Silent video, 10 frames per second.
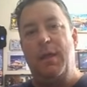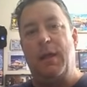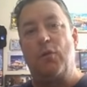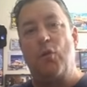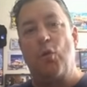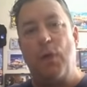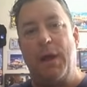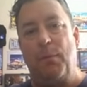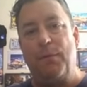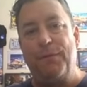
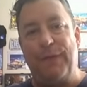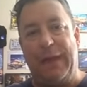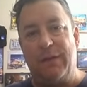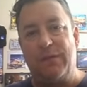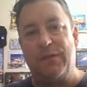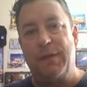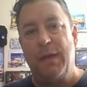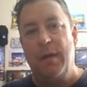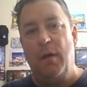incredible feats